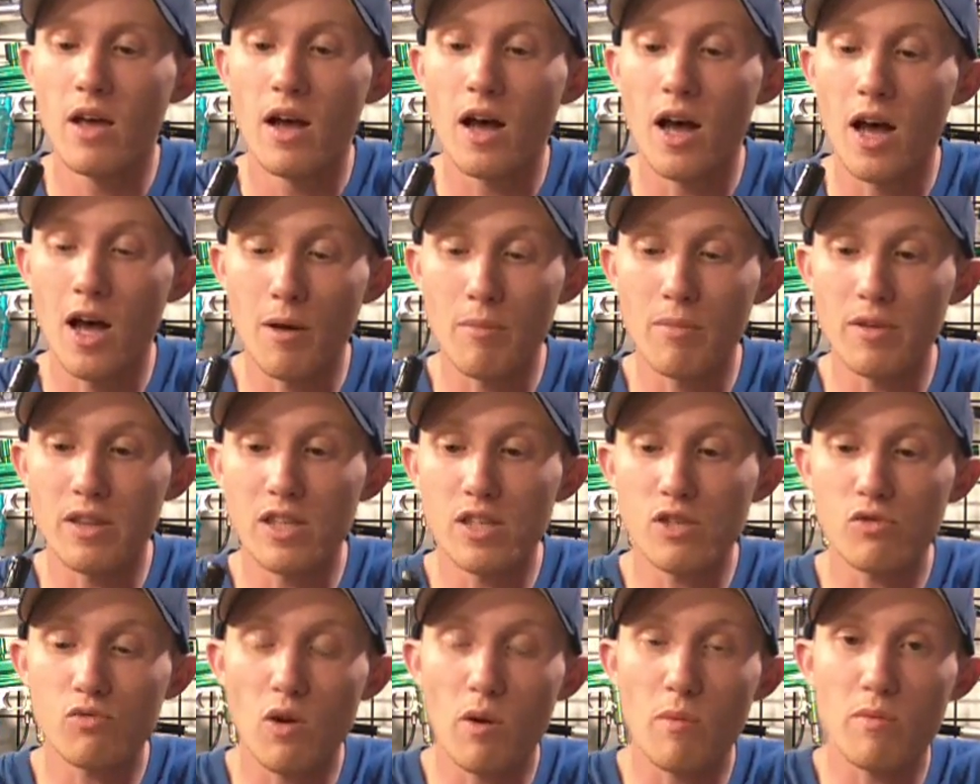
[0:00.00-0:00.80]
But
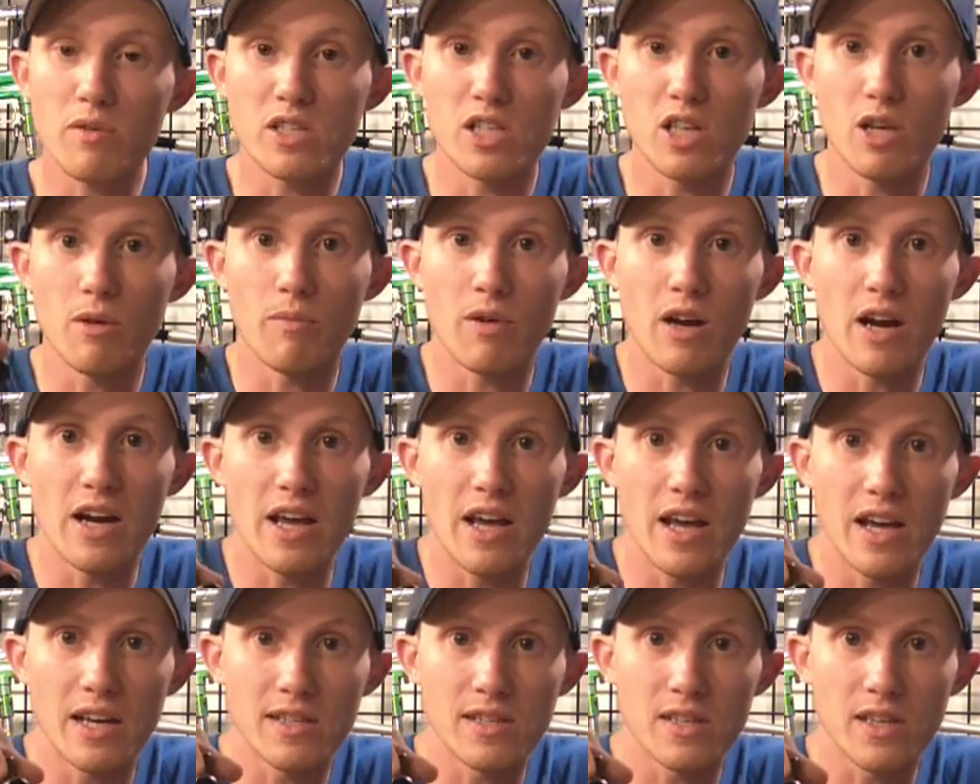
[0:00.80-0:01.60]
this rubber tip kind
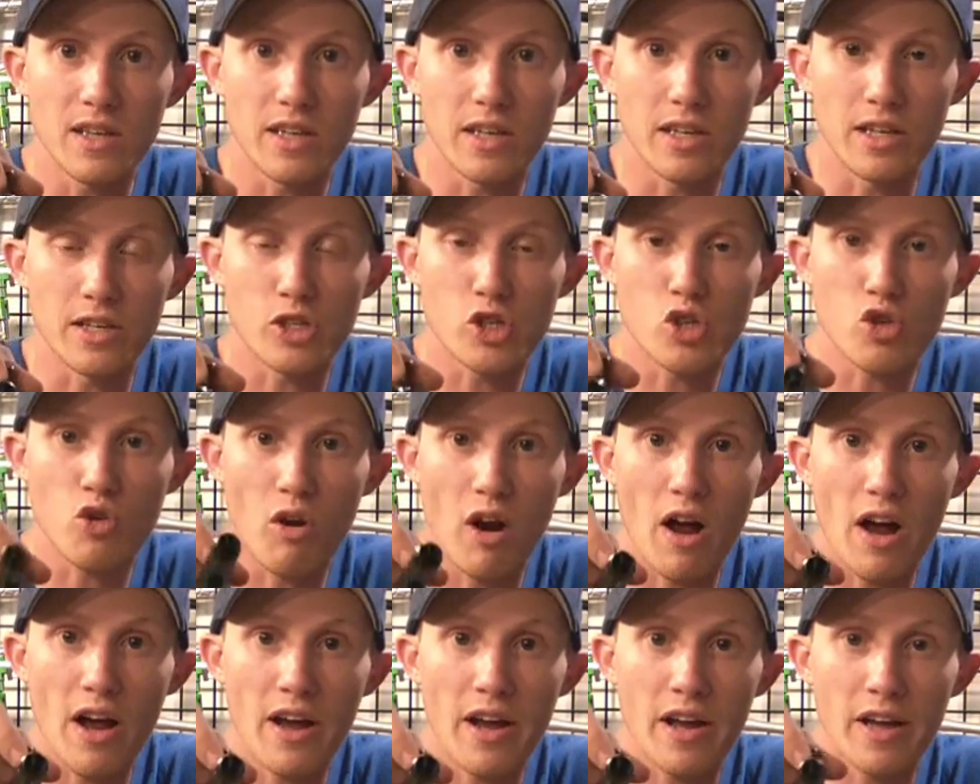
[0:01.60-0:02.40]
of has like a
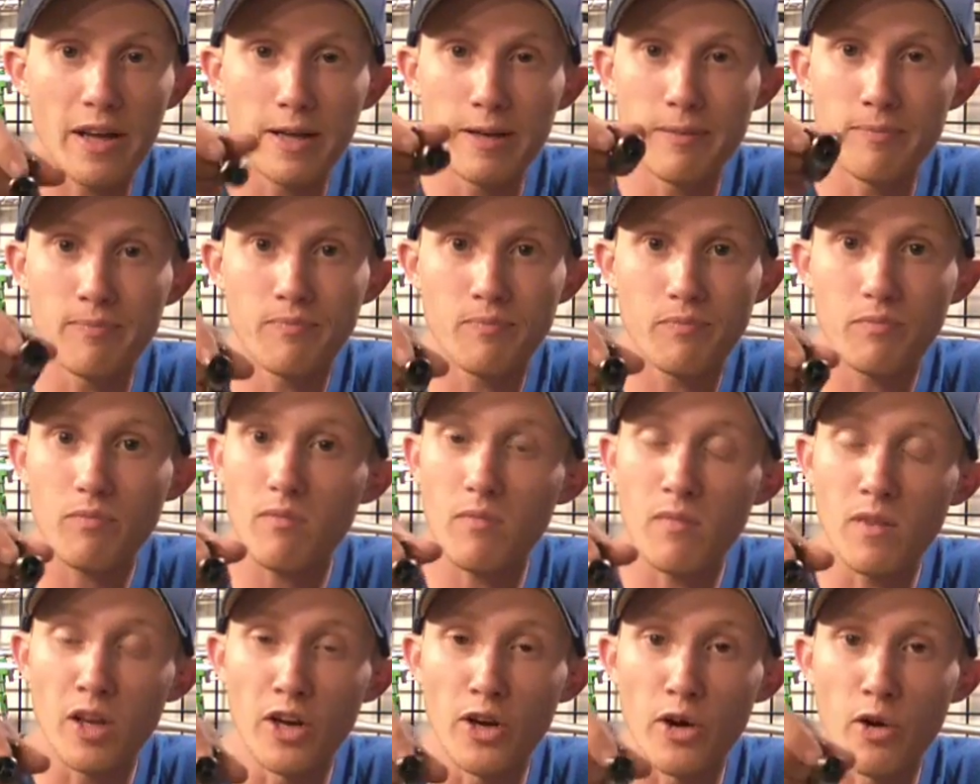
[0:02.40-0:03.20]

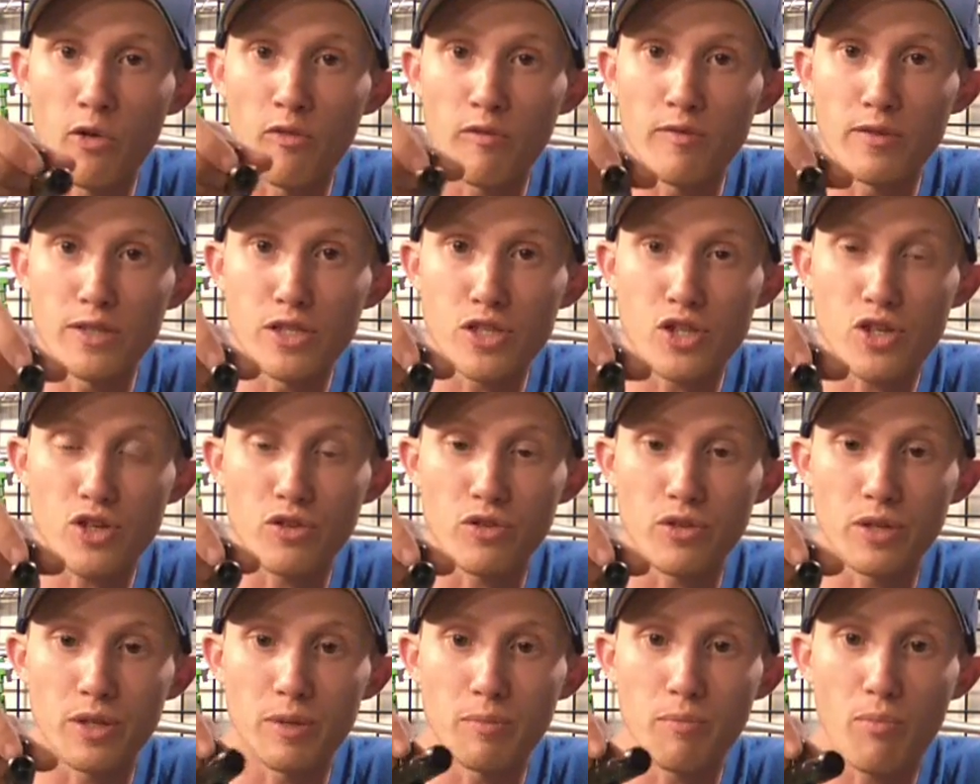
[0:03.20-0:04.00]

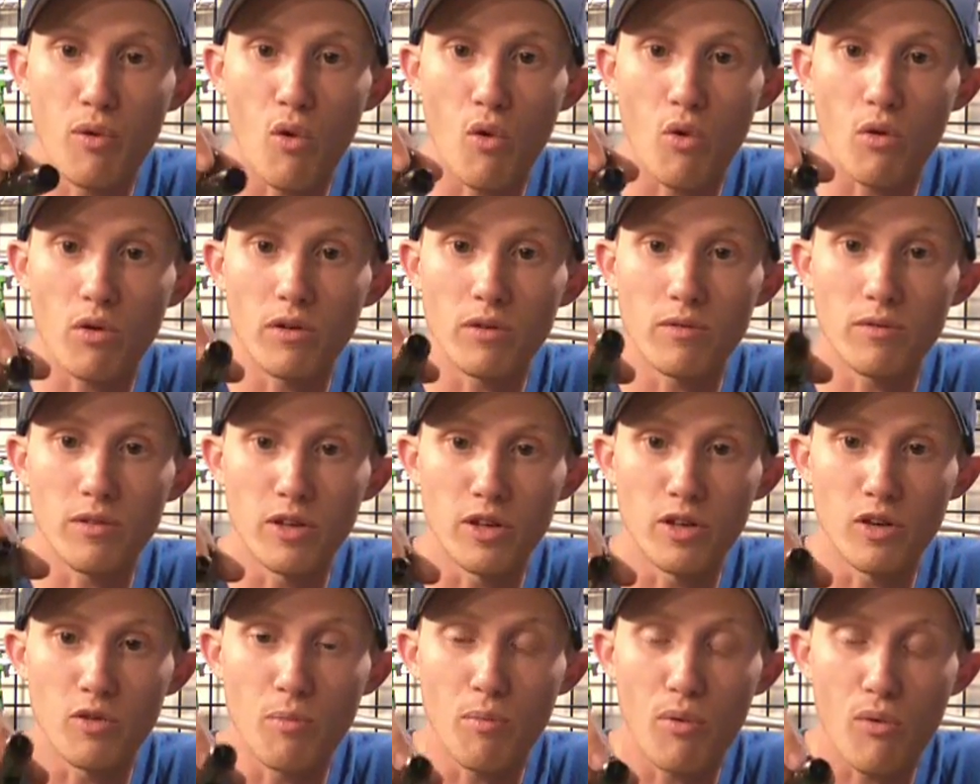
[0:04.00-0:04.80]
Venturi
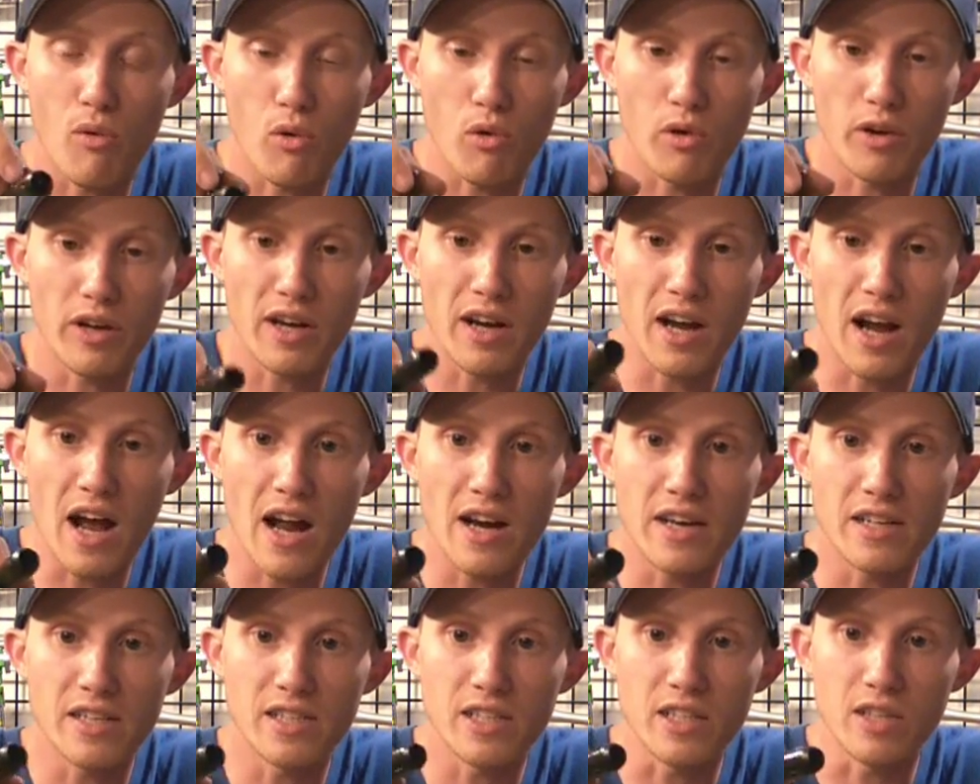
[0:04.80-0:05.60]
porting
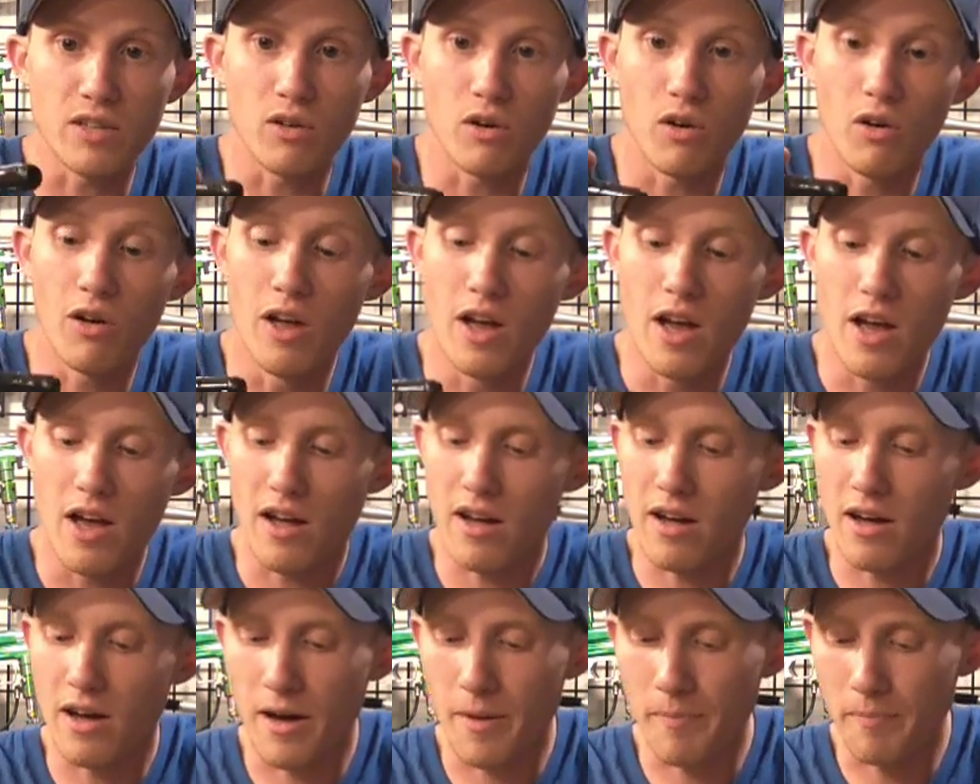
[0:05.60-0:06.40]
kind of deal.
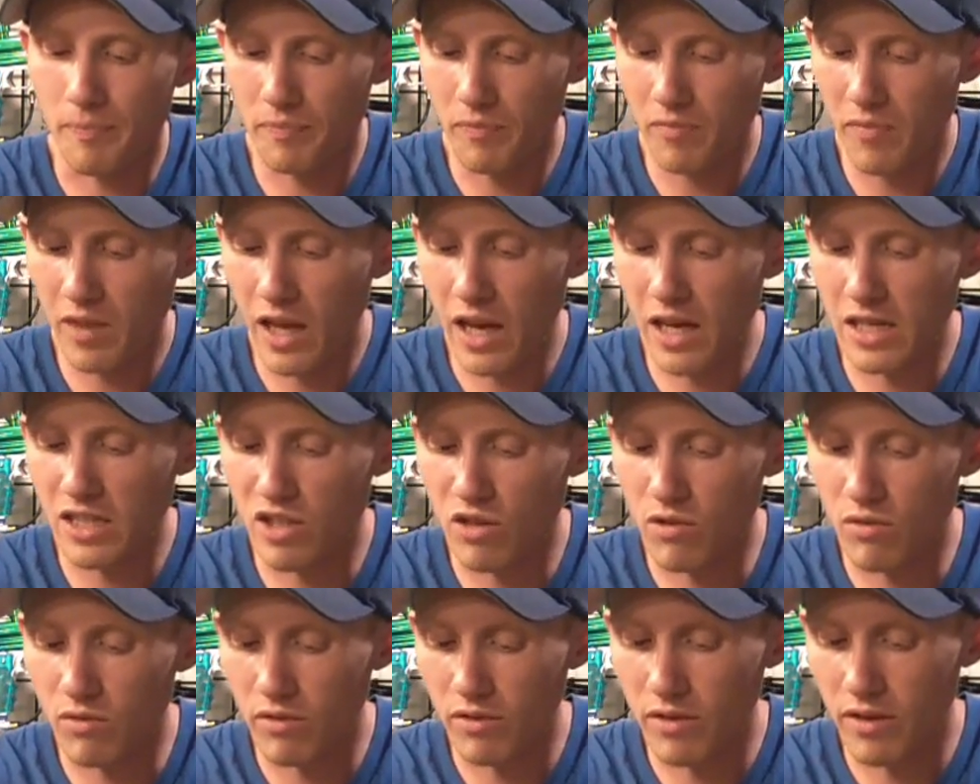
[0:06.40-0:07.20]
I
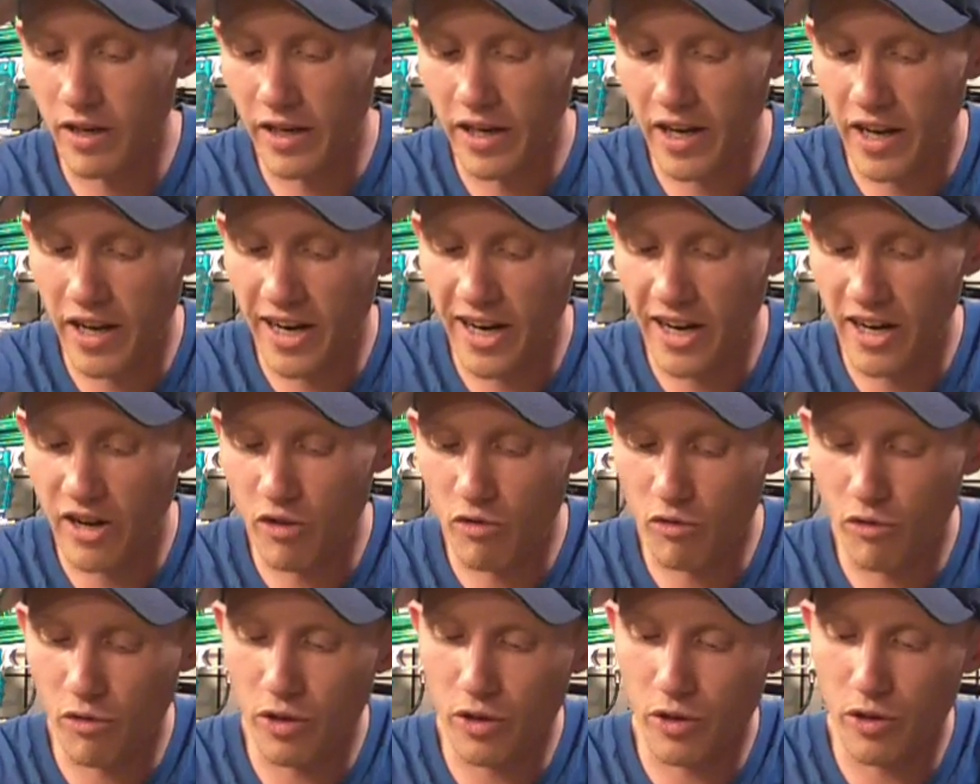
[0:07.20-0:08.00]

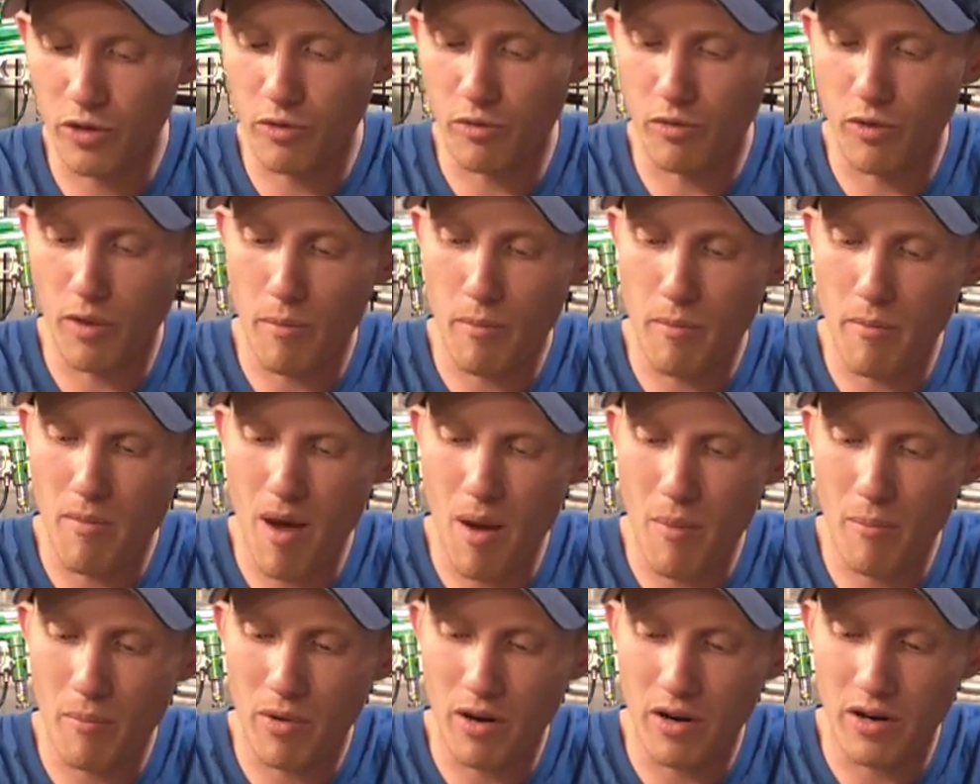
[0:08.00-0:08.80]
don't really
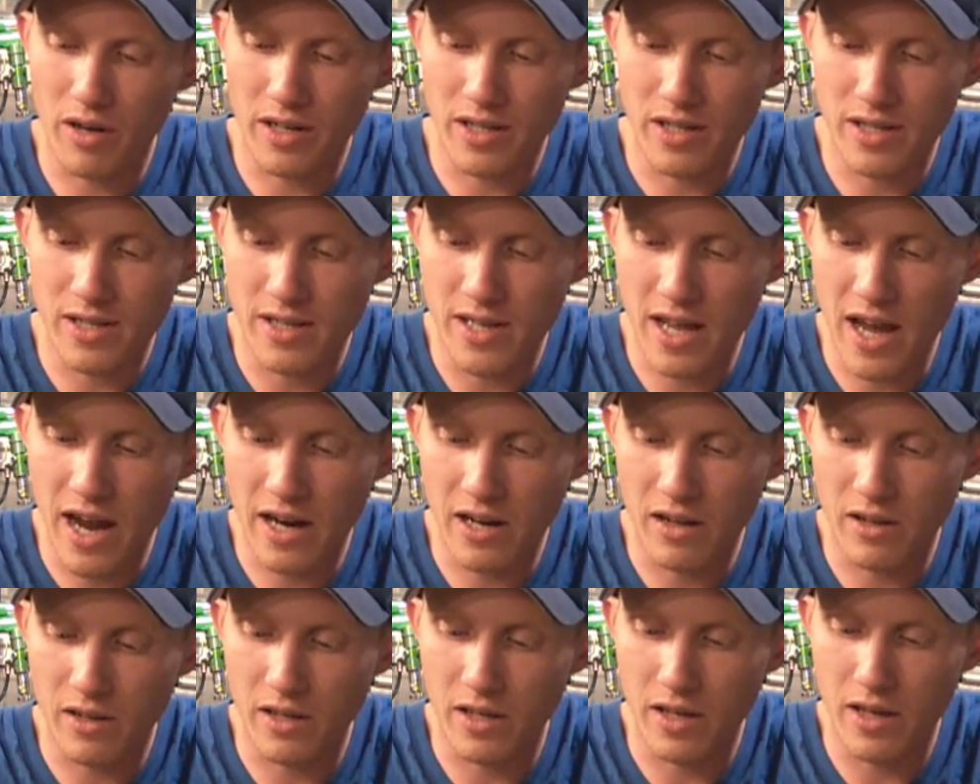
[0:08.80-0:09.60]
remember
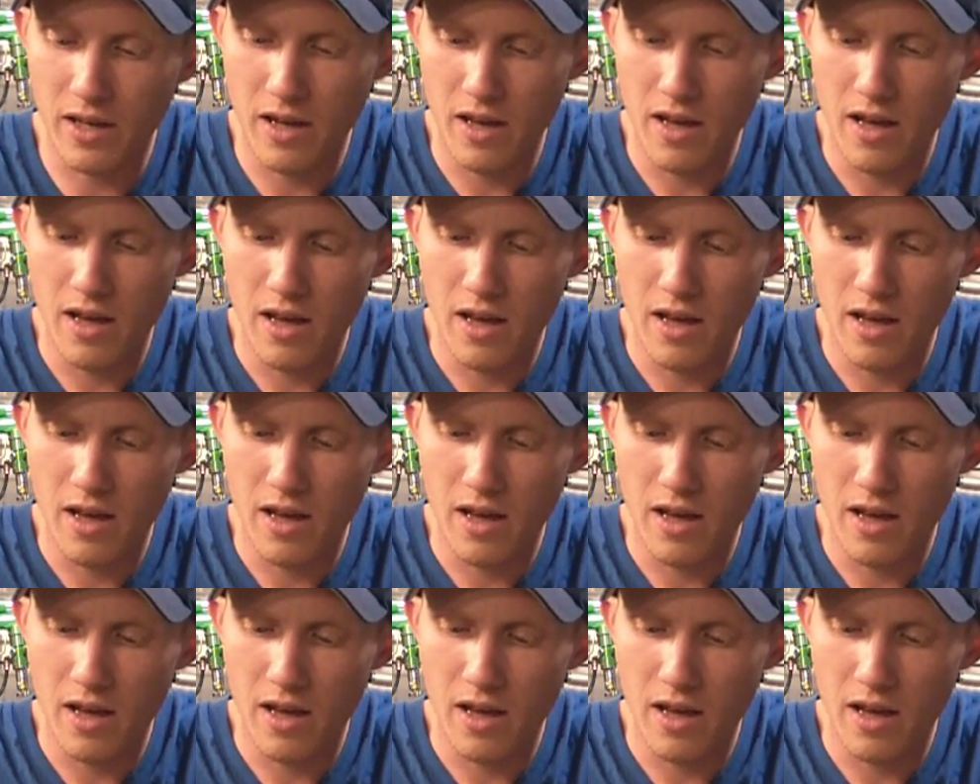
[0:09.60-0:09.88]
exactly